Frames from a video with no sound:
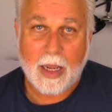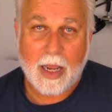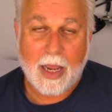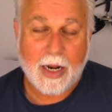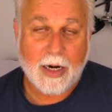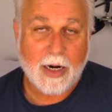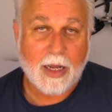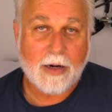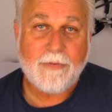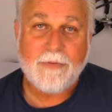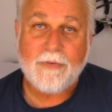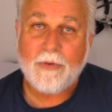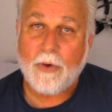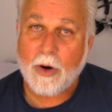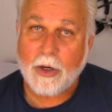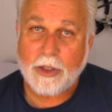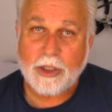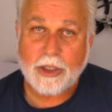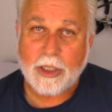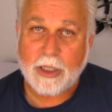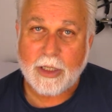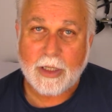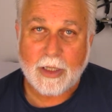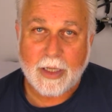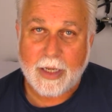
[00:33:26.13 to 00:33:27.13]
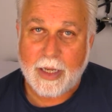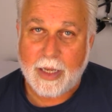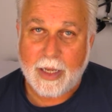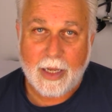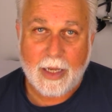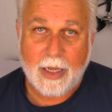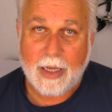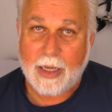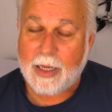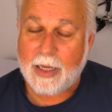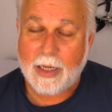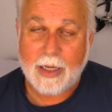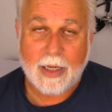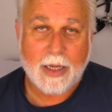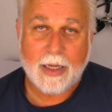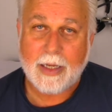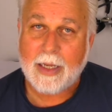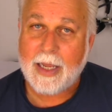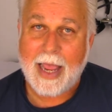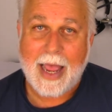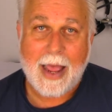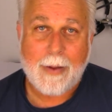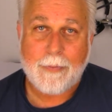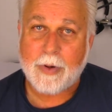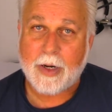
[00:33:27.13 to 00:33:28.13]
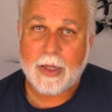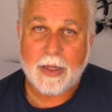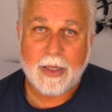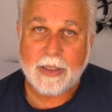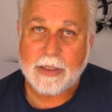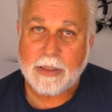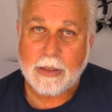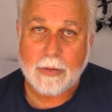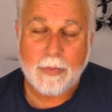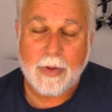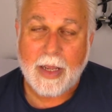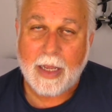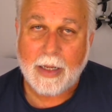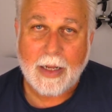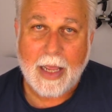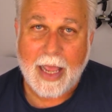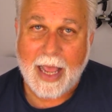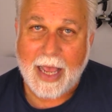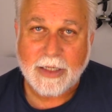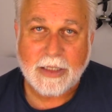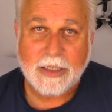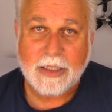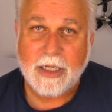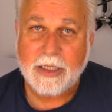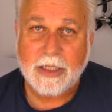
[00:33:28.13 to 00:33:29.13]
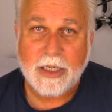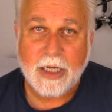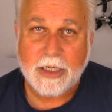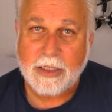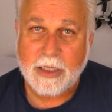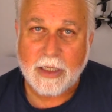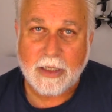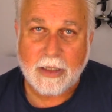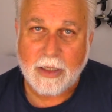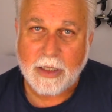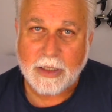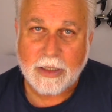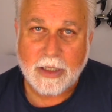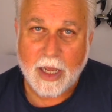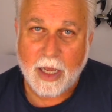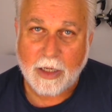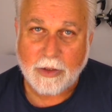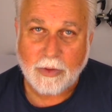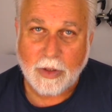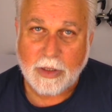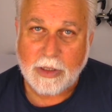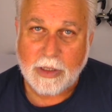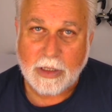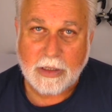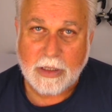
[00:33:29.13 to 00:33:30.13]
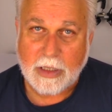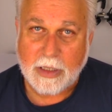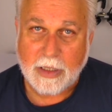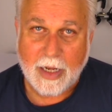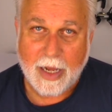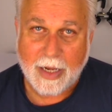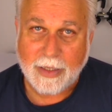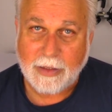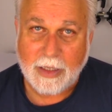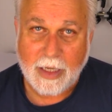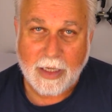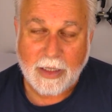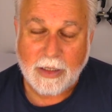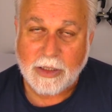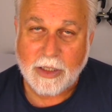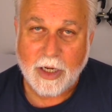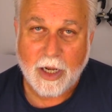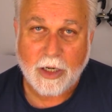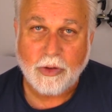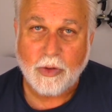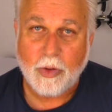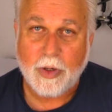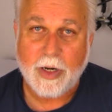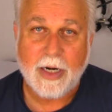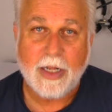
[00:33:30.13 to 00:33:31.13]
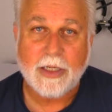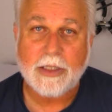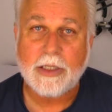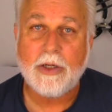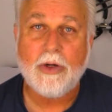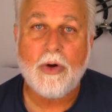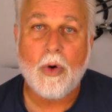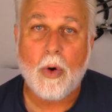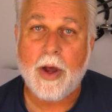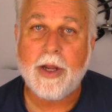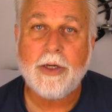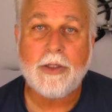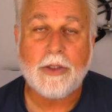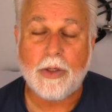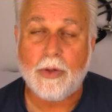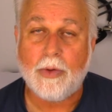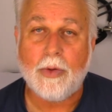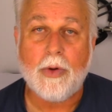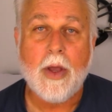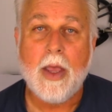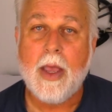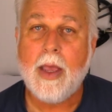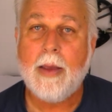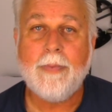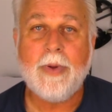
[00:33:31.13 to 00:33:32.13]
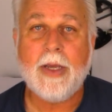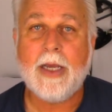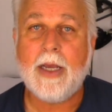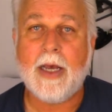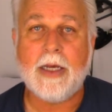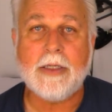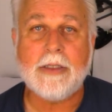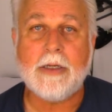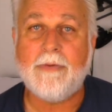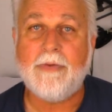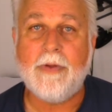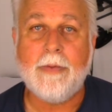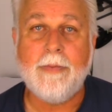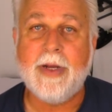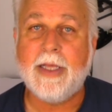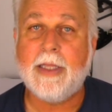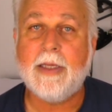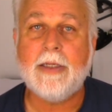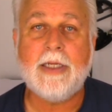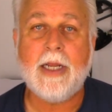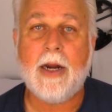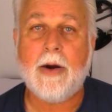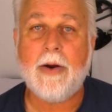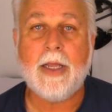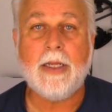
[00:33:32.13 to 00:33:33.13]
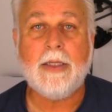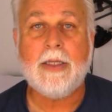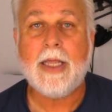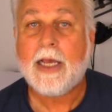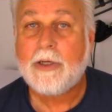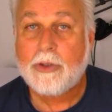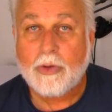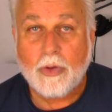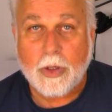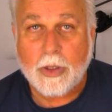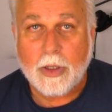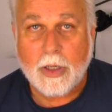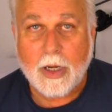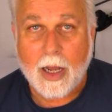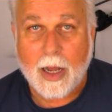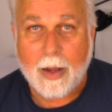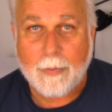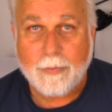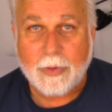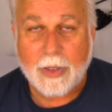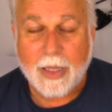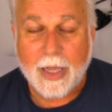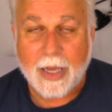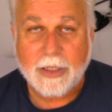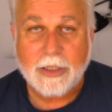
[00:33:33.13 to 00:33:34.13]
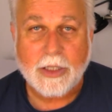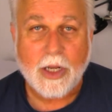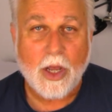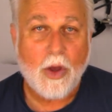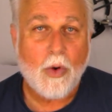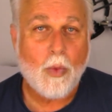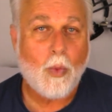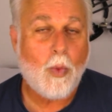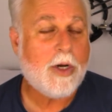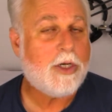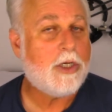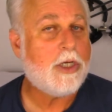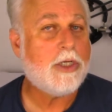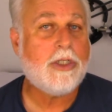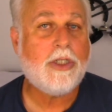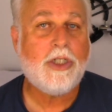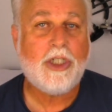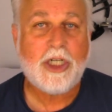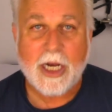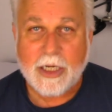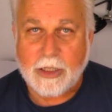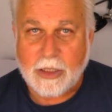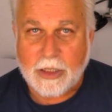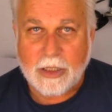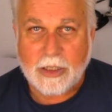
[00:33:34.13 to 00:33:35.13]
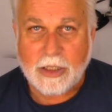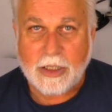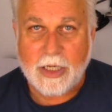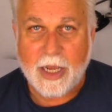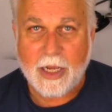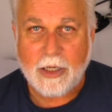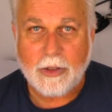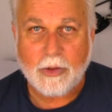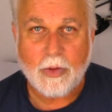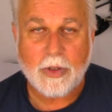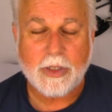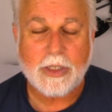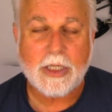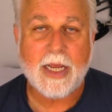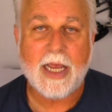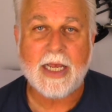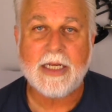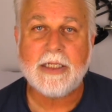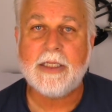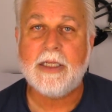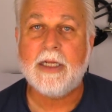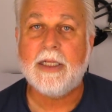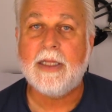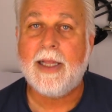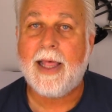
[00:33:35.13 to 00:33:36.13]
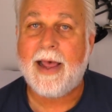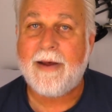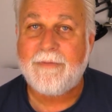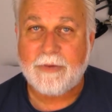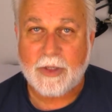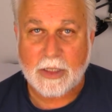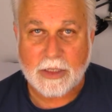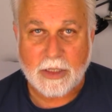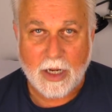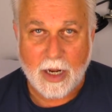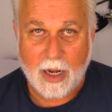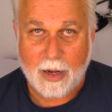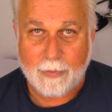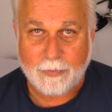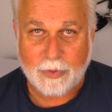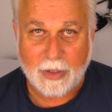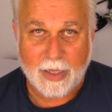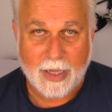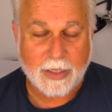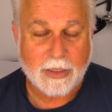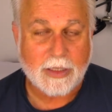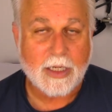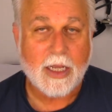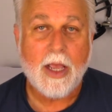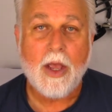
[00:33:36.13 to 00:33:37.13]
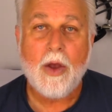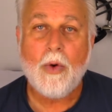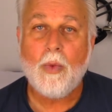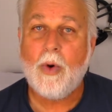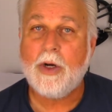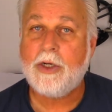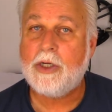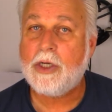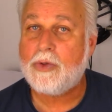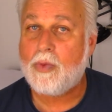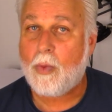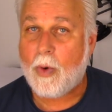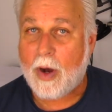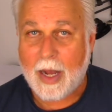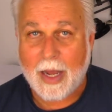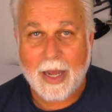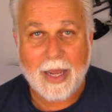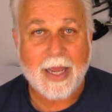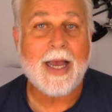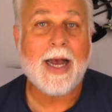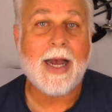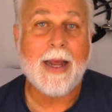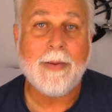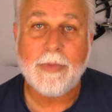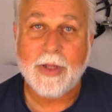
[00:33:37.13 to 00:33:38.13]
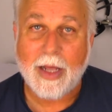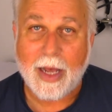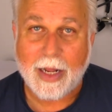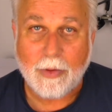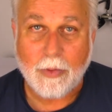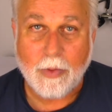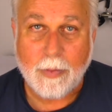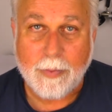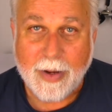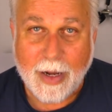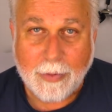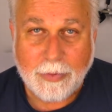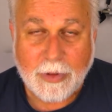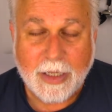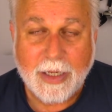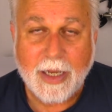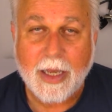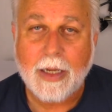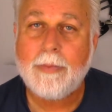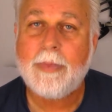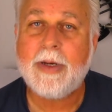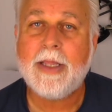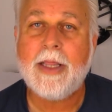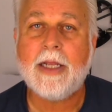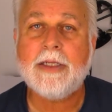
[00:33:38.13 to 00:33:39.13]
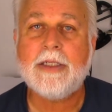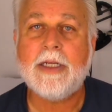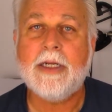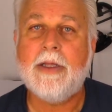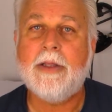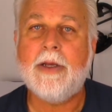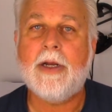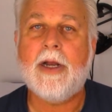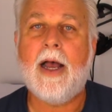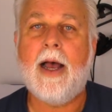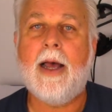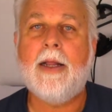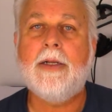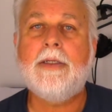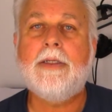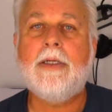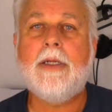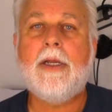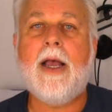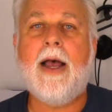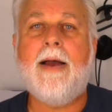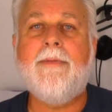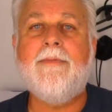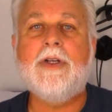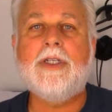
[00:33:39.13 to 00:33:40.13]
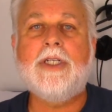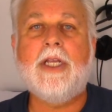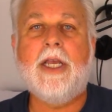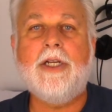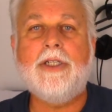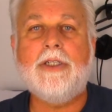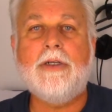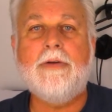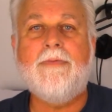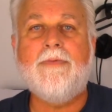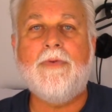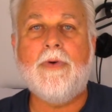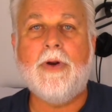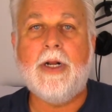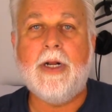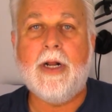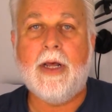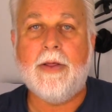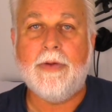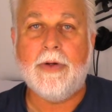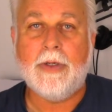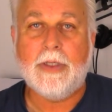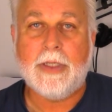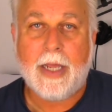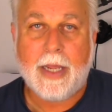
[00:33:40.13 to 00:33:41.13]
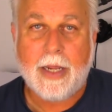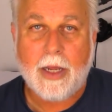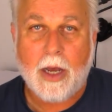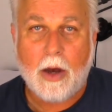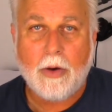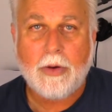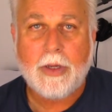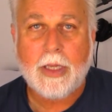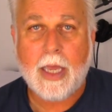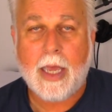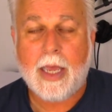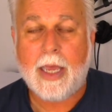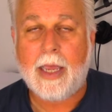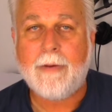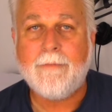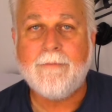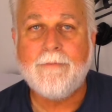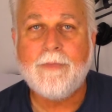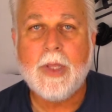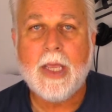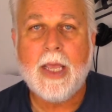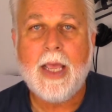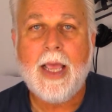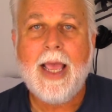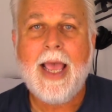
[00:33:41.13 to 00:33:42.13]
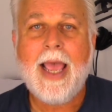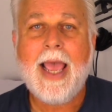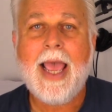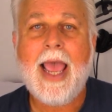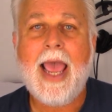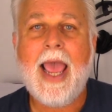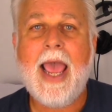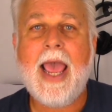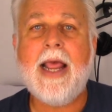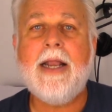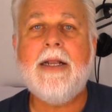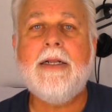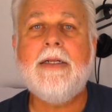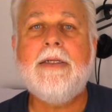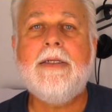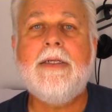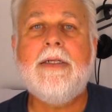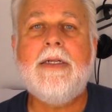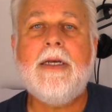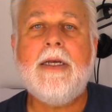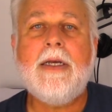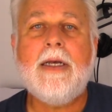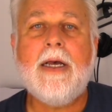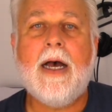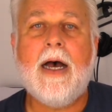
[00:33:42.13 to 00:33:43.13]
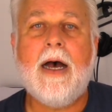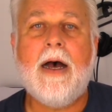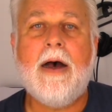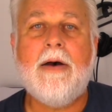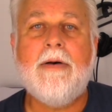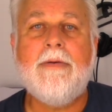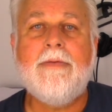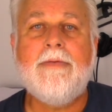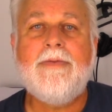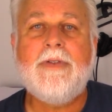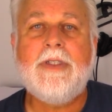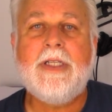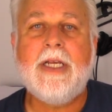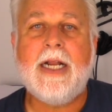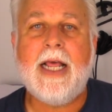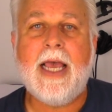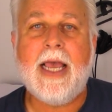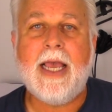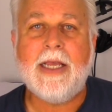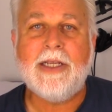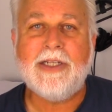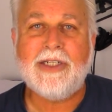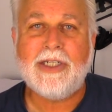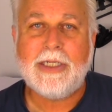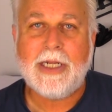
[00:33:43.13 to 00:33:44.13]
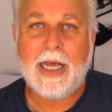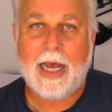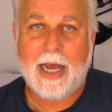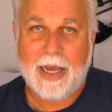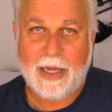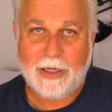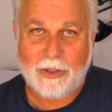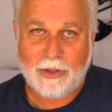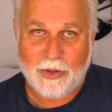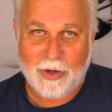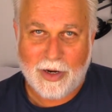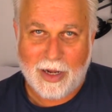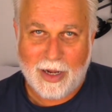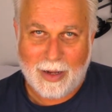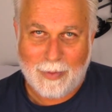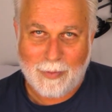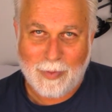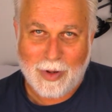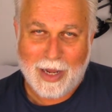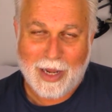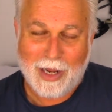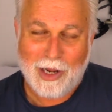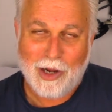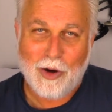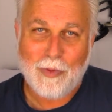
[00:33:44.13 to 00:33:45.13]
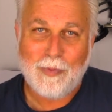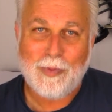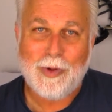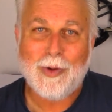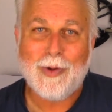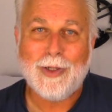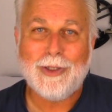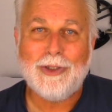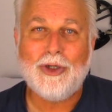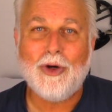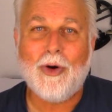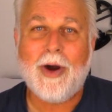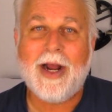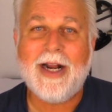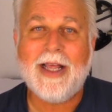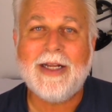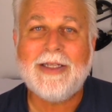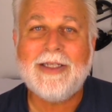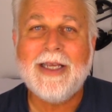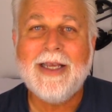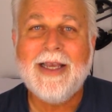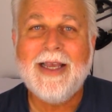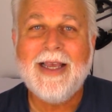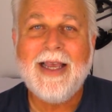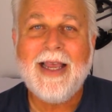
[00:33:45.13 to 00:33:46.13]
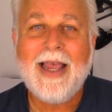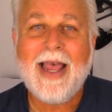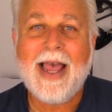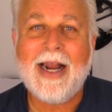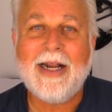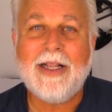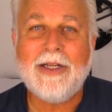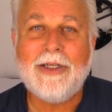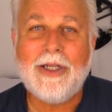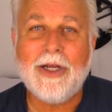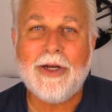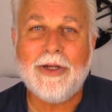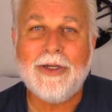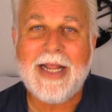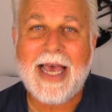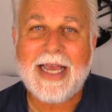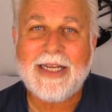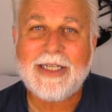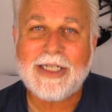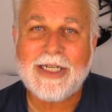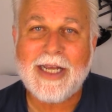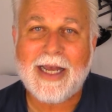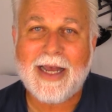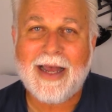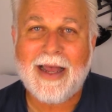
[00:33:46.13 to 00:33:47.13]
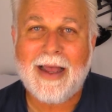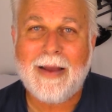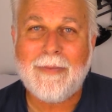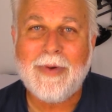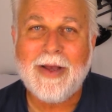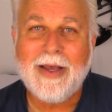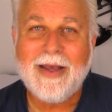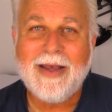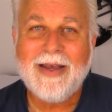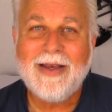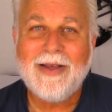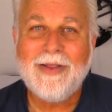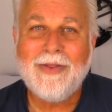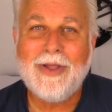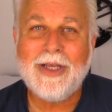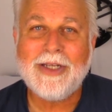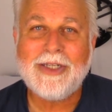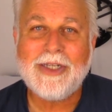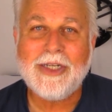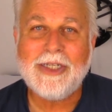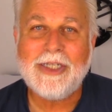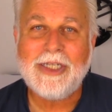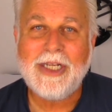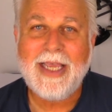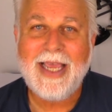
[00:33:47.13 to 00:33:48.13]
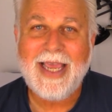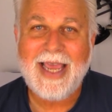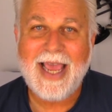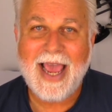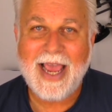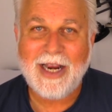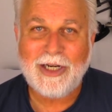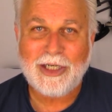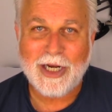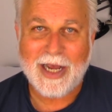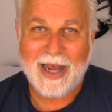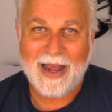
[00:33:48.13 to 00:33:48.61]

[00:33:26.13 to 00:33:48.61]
And unfortunately, capitalism hasn't existed in this country since the 19th century and isn't going to, because of the military-industrial complex, which is just as dangerous as the leftist complex, which is why I'm not a Republican, but that's another conversation for another day. Okay, end of today's diatribe. I hope you enjoyed it. And until next time, this is E.H.